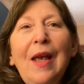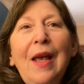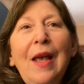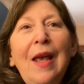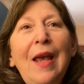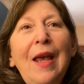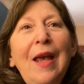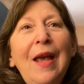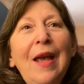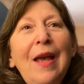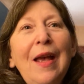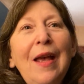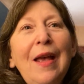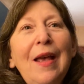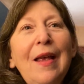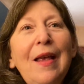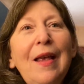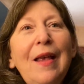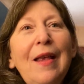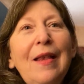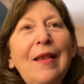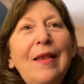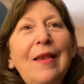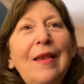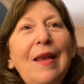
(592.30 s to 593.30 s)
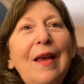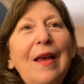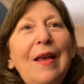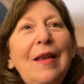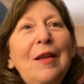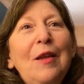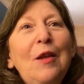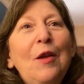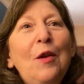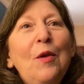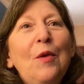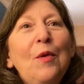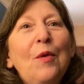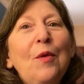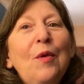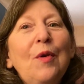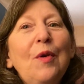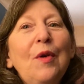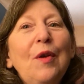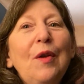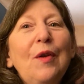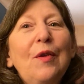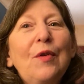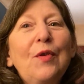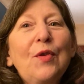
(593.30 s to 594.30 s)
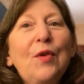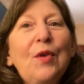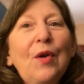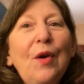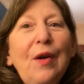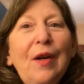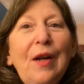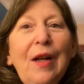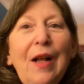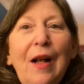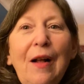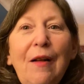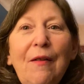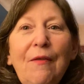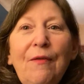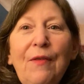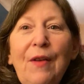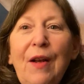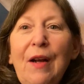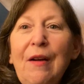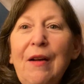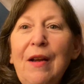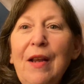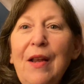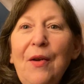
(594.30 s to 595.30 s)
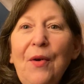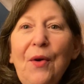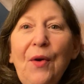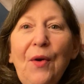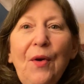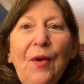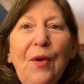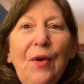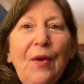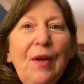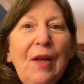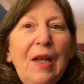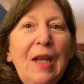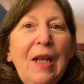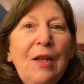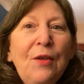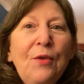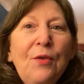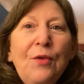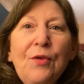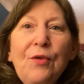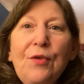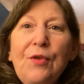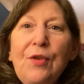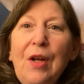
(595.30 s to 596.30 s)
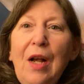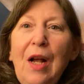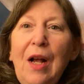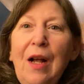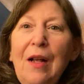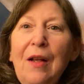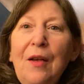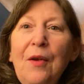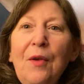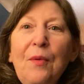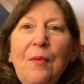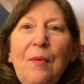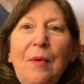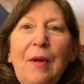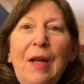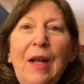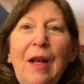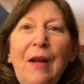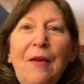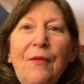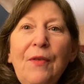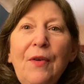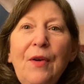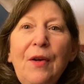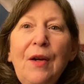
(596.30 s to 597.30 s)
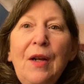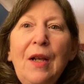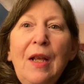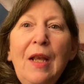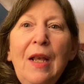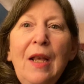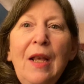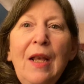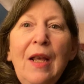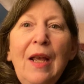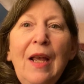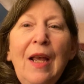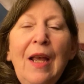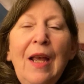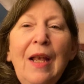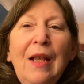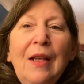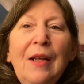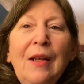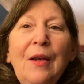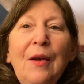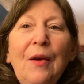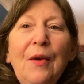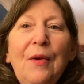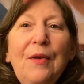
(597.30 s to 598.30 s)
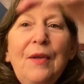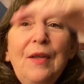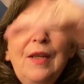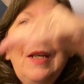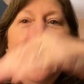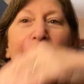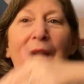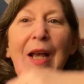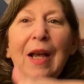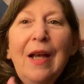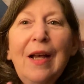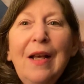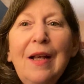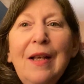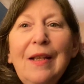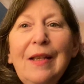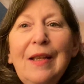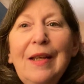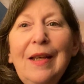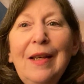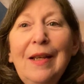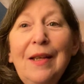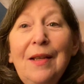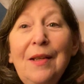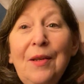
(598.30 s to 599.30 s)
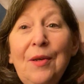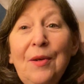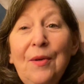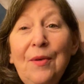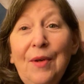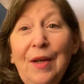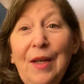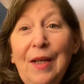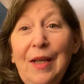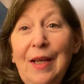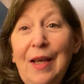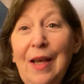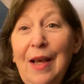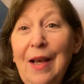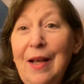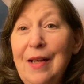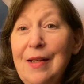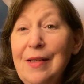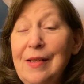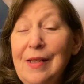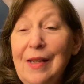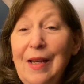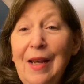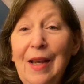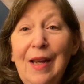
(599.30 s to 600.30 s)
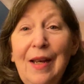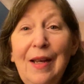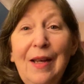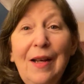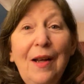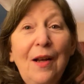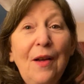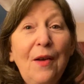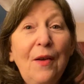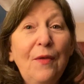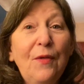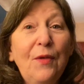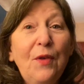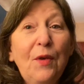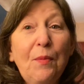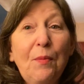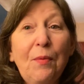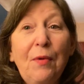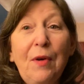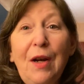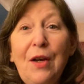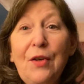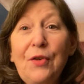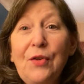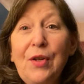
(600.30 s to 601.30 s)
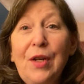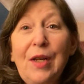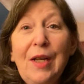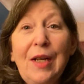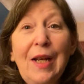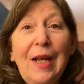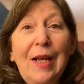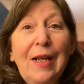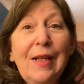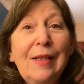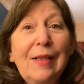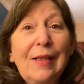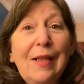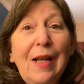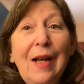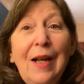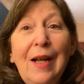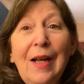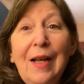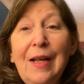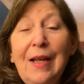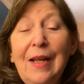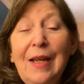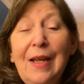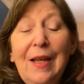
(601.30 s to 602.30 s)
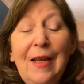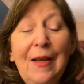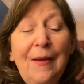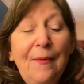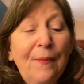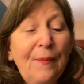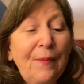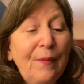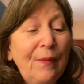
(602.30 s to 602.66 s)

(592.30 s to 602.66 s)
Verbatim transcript: and you could start out very hurt, injured child, whatever, and go down into a cascade of depression, anxiety,